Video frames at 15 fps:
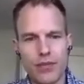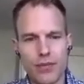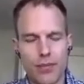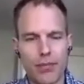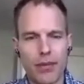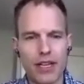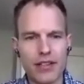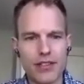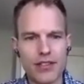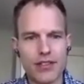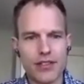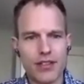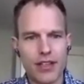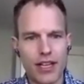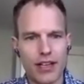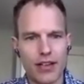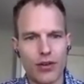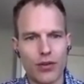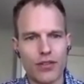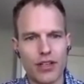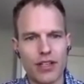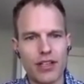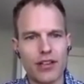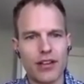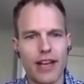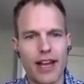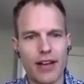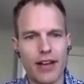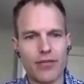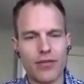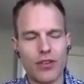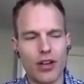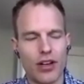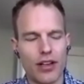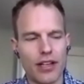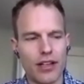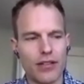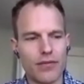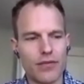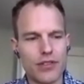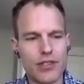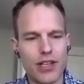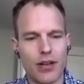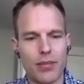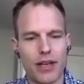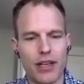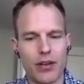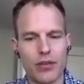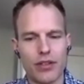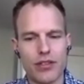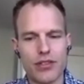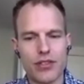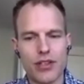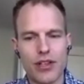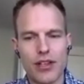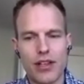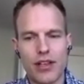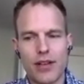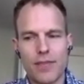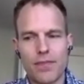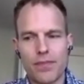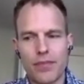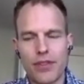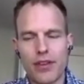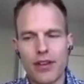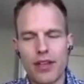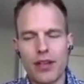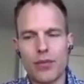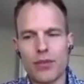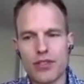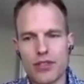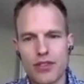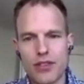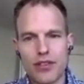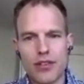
months and over a year and a half of calling for sale by owners, it was,